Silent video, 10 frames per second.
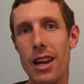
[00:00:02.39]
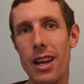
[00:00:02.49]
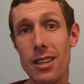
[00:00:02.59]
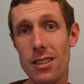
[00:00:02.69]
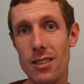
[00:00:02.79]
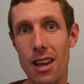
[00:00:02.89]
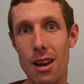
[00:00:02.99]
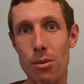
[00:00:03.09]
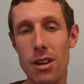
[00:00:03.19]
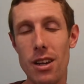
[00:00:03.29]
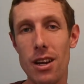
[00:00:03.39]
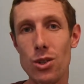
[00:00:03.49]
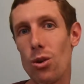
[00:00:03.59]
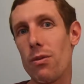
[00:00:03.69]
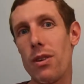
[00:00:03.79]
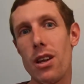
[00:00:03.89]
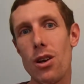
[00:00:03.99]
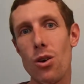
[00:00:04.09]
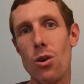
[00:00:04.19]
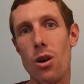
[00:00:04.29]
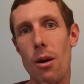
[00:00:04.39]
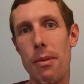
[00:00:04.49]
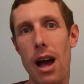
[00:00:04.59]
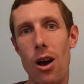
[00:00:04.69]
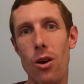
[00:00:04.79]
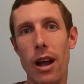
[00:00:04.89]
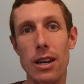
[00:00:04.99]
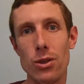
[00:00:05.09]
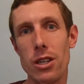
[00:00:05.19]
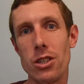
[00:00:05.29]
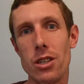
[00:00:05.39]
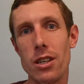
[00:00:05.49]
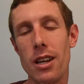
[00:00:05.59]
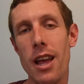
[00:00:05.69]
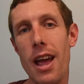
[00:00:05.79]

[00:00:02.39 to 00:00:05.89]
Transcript: and this is going to be a short video about hydration